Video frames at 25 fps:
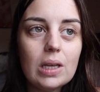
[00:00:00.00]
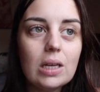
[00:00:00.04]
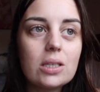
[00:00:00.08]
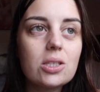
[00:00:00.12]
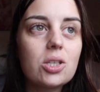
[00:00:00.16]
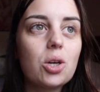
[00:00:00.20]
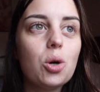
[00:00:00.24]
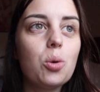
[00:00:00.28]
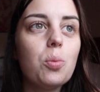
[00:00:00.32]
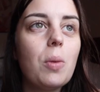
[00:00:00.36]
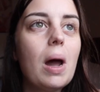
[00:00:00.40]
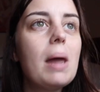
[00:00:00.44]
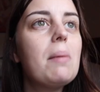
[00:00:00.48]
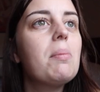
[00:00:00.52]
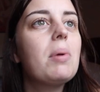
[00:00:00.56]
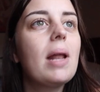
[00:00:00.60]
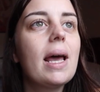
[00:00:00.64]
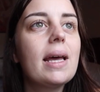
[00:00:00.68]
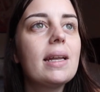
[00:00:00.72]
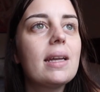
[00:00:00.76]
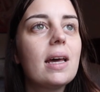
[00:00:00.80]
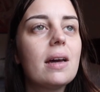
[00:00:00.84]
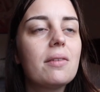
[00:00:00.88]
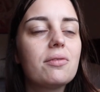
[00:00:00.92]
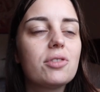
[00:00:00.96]
So my
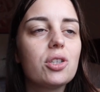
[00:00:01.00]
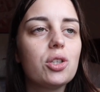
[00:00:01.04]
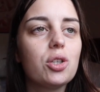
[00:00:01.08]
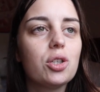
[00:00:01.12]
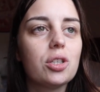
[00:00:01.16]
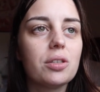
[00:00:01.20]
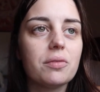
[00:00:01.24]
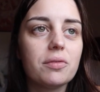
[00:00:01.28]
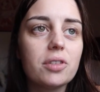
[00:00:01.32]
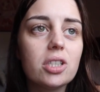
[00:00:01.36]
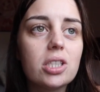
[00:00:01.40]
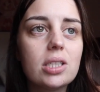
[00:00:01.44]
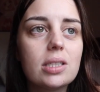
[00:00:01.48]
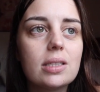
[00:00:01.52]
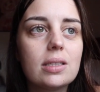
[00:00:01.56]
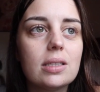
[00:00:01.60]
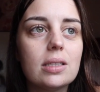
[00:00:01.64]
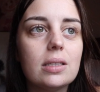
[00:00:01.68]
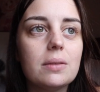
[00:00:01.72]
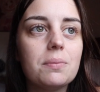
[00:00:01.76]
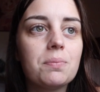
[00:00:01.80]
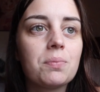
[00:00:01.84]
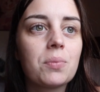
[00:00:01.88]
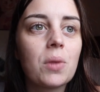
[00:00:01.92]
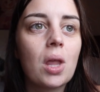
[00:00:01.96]
plan after
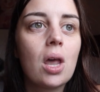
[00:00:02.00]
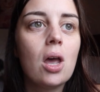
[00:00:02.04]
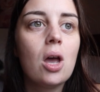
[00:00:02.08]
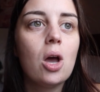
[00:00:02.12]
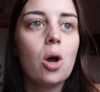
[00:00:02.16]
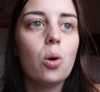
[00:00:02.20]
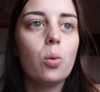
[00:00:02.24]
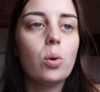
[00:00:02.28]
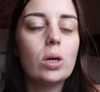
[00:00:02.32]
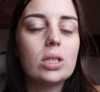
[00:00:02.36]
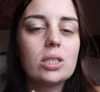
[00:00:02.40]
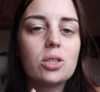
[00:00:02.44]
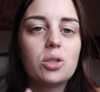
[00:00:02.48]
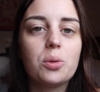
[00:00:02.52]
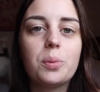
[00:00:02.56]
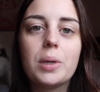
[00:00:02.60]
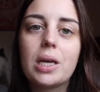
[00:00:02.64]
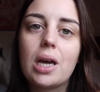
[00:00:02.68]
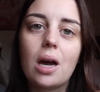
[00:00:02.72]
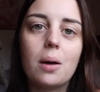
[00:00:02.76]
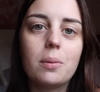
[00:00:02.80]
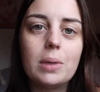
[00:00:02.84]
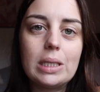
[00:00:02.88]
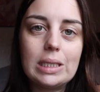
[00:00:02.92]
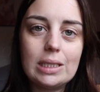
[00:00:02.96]
university was to
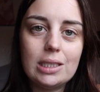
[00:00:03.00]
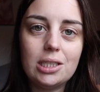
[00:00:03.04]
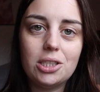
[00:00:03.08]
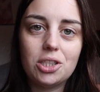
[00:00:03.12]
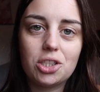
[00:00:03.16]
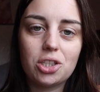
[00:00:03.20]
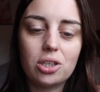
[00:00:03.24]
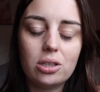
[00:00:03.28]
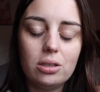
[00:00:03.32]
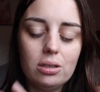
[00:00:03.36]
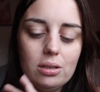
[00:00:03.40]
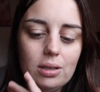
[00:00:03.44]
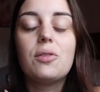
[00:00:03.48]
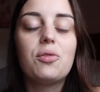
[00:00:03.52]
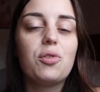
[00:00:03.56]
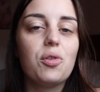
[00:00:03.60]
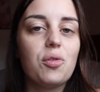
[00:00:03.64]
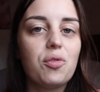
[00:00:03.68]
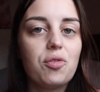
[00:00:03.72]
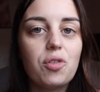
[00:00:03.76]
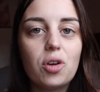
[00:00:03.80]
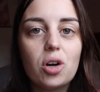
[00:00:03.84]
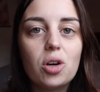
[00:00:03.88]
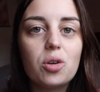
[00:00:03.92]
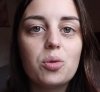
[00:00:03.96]
become a teacher. If you
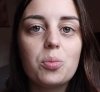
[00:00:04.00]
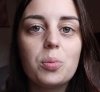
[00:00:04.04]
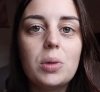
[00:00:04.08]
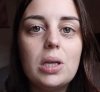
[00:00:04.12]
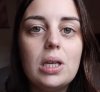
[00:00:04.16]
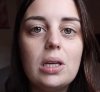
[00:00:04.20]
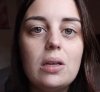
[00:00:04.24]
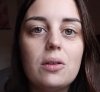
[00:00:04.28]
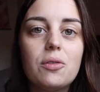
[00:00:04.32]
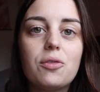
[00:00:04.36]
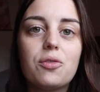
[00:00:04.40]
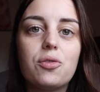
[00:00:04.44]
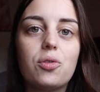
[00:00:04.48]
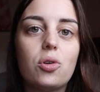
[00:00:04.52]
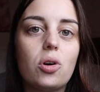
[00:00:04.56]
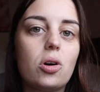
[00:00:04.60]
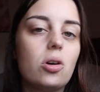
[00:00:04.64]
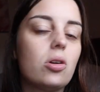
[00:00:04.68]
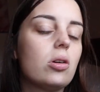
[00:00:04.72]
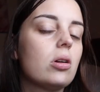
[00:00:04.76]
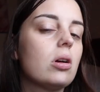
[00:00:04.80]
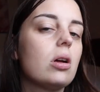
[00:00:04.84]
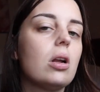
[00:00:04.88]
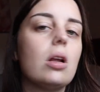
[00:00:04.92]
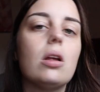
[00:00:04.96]
follow me
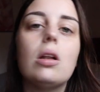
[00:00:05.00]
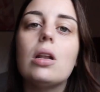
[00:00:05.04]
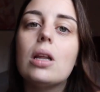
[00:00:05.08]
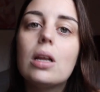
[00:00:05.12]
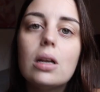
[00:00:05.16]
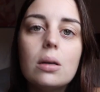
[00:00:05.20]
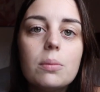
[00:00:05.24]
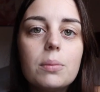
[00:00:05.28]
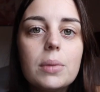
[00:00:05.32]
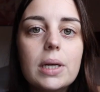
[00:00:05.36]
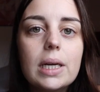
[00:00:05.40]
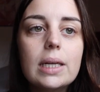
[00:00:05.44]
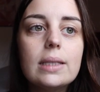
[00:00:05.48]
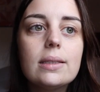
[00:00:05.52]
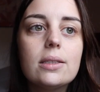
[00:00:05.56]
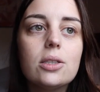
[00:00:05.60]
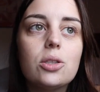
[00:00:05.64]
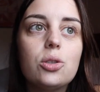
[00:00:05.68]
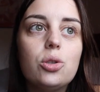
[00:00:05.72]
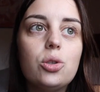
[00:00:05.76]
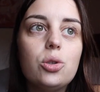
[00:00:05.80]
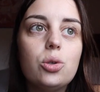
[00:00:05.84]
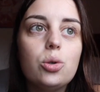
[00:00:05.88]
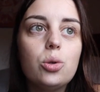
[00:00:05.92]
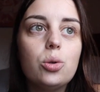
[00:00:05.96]
for a little bit,
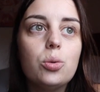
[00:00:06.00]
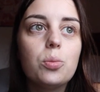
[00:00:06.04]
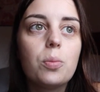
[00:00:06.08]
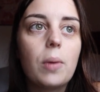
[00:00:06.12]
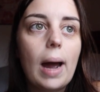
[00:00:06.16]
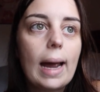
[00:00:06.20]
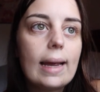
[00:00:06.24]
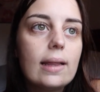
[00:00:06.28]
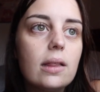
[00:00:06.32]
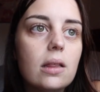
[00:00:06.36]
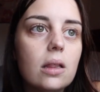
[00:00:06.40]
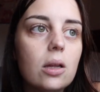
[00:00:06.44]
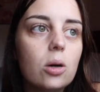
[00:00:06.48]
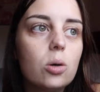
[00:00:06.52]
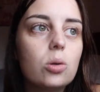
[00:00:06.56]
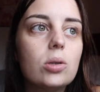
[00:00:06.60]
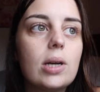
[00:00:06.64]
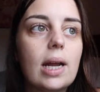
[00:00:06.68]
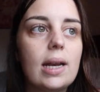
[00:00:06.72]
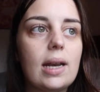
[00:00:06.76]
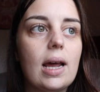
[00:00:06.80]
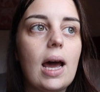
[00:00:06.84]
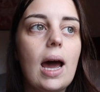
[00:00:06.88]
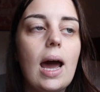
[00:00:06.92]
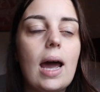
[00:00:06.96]
you might know
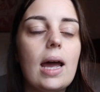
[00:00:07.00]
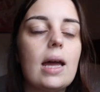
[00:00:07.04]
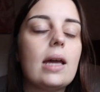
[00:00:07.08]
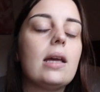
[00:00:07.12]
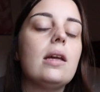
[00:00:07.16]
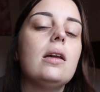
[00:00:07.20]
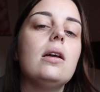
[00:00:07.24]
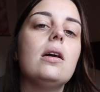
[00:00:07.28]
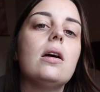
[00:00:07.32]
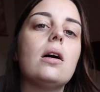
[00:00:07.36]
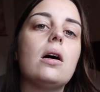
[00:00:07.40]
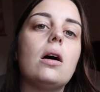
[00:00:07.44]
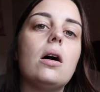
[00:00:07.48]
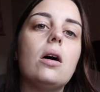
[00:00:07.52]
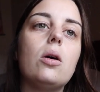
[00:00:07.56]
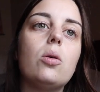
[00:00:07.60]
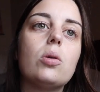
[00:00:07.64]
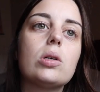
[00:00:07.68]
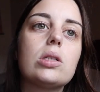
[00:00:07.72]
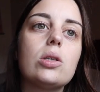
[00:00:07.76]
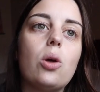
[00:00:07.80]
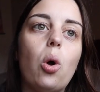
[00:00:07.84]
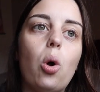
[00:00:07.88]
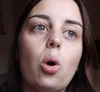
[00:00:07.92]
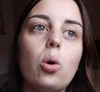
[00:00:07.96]
that I
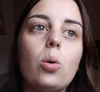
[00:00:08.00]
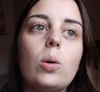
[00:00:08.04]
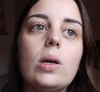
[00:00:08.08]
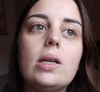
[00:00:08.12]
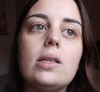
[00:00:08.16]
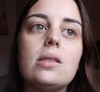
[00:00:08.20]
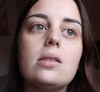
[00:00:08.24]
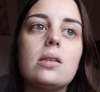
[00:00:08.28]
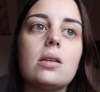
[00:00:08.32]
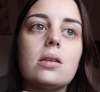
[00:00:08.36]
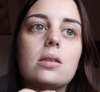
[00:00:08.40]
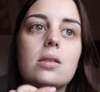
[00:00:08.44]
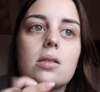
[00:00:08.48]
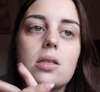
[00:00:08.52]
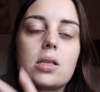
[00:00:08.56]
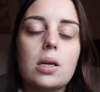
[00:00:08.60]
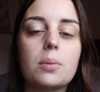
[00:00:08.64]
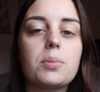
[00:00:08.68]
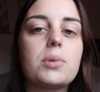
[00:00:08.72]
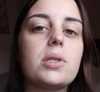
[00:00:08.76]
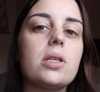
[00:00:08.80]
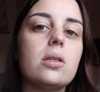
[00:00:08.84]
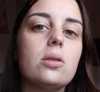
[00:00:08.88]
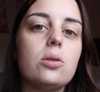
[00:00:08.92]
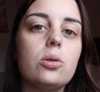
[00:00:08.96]
was always
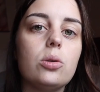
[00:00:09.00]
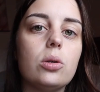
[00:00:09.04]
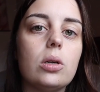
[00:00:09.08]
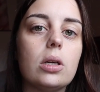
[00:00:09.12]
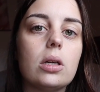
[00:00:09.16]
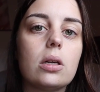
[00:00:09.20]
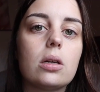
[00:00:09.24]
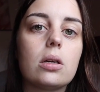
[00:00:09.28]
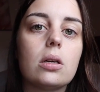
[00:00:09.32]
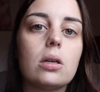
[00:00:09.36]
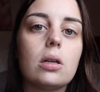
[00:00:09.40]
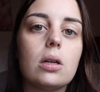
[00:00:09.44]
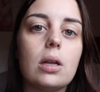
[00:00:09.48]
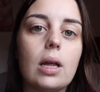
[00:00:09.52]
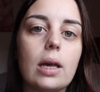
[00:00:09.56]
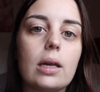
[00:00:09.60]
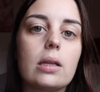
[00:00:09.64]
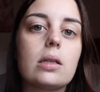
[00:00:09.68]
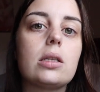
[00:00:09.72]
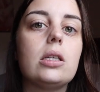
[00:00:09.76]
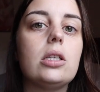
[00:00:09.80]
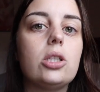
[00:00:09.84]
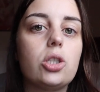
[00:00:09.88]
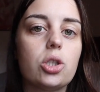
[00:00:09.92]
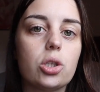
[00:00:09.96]
substituting
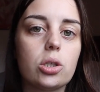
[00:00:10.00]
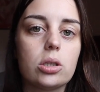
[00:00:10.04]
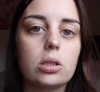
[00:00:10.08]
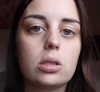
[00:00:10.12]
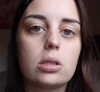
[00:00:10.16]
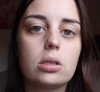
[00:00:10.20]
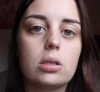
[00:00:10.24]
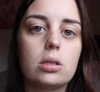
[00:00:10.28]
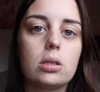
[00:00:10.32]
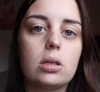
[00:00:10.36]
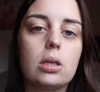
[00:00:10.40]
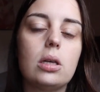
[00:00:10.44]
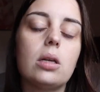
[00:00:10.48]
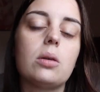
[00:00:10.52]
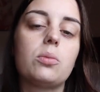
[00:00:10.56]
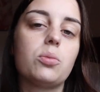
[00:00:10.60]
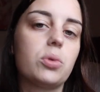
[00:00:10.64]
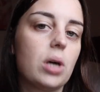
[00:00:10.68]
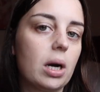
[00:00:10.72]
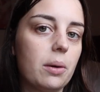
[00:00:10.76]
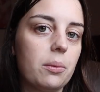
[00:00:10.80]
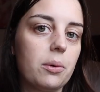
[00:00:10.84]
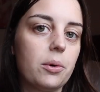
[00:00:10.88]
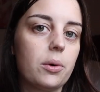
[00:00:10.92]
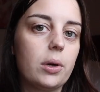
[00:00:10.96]
like teachers in
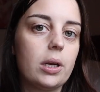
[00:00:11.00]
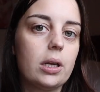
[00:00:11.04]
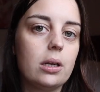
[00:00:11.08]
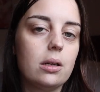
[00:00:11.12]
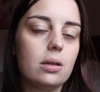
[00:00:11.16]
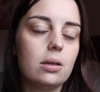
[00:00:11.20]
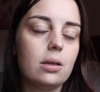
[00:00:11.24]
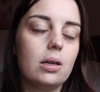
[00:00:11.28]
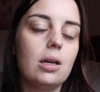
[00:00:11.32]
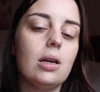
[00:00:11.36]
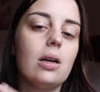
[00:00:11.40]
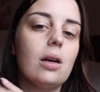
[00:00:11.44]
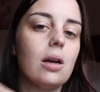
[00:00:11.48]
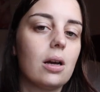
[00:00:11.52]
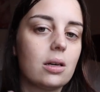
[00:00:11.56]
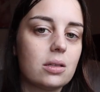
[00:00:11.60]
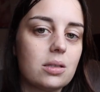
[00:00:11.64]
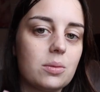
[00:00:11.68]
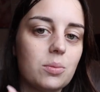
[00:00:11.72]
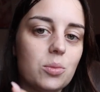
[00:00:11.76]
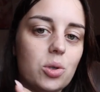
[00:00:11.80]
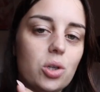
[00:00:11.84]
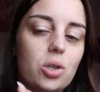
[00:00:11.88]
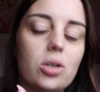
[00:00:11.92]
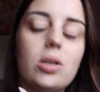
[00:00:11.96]
primary here in
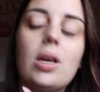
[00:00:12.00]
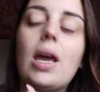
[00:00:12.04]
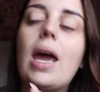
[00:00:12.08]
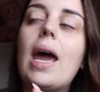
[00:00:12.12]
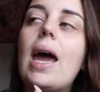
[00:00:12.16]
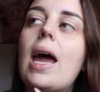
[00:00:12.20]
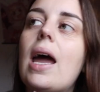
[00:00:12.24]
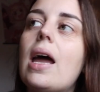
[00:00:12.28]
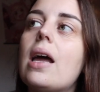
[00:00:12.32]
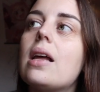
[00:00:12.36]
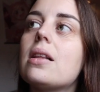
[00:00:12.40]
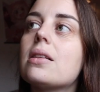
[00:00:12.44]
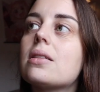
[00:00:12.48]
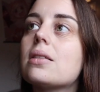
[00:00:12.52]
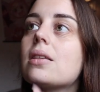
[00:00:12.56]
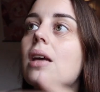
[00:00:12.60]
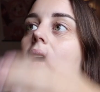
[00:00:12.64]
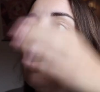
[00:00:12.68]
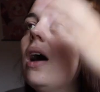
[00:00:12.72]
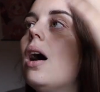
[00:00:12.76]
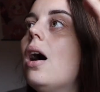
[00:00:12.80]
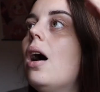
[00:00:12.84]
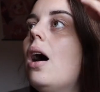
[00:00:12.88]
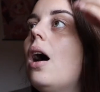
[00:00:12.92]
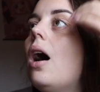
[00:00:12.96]
Luxembourg. And
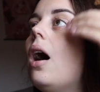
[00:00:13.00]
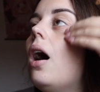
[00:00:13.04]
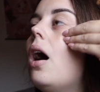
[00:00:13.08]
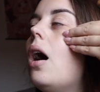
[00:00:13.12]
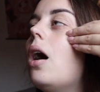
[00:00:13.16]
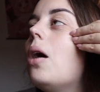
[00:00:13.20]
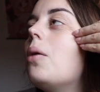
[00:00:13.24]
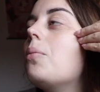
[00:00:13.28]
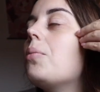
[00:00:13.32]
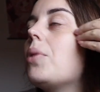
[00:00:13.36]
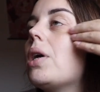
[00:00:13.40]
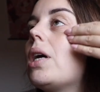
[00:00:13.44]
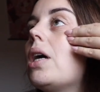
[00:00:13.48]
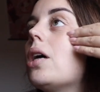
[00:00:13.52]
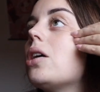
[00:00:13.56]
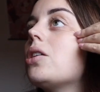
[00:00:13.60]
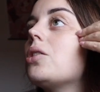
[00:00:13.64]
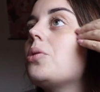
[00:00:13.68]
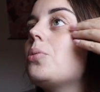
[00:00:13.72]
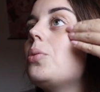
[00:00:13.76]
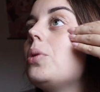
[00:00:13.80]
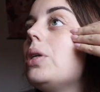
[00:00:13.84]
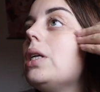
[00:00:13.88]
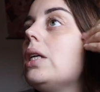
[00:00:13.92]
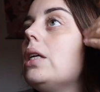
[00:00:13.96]

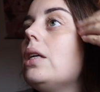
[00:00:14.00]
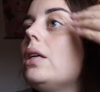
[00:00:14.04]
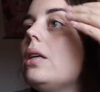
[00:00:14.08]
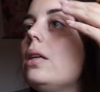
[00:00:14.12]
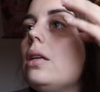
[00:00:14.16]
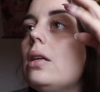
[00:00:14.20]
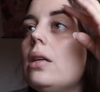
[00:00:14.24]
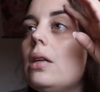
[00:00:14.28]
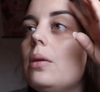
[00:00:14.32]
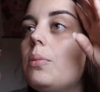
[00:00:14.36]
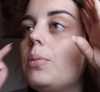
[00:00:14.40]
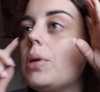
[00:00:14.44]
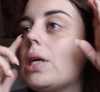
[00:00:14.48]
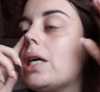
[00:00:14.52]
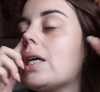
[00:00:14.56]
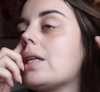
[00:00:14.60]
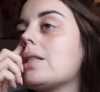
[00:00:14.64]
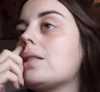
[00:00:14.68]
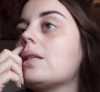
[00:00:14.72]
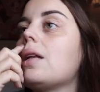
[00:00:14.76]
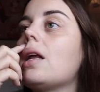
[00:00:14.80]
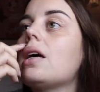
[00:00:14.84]
because